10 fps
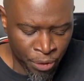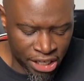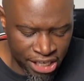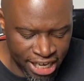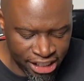
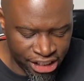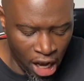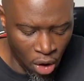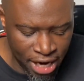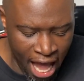Ye
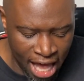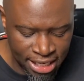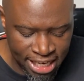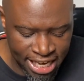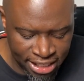shall not
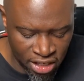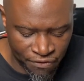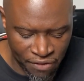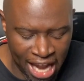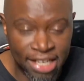need to
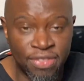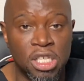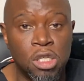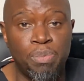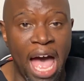fight in
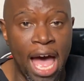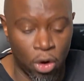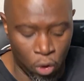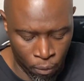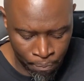this
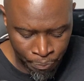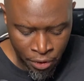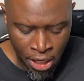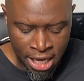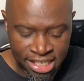battle
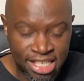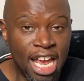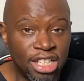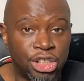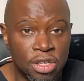
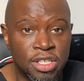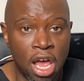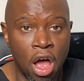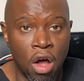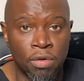set
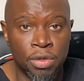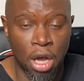yourselves.